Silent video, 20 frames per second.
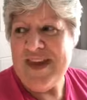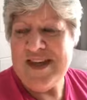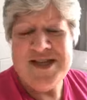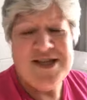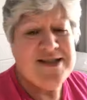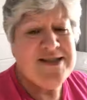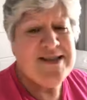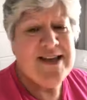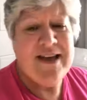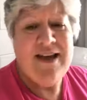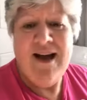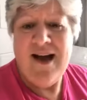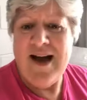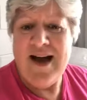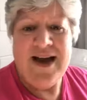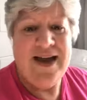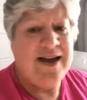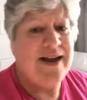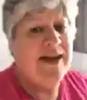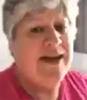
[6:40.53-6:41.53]
just say,
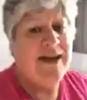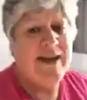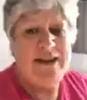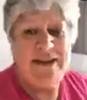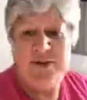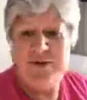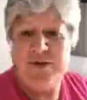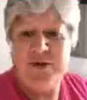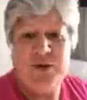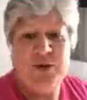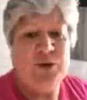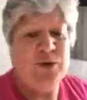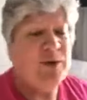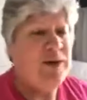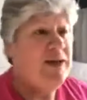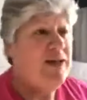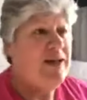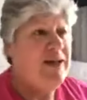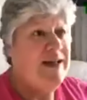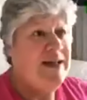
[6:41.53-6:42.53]
hi, I love you,
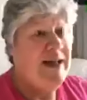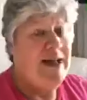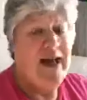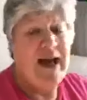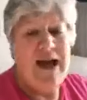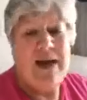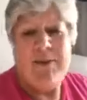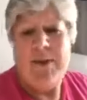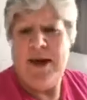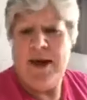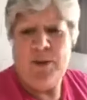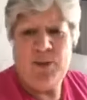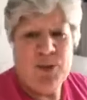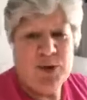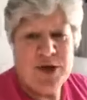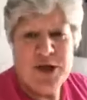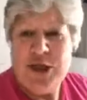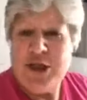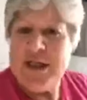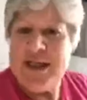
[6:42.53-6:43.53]
I
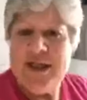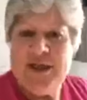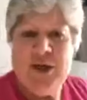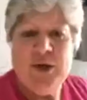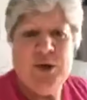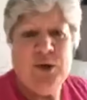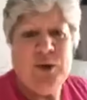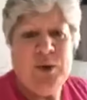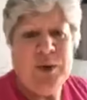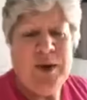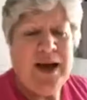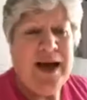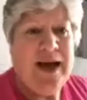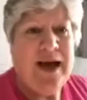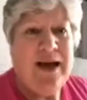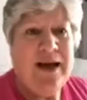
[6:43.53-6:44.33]
appreciate you,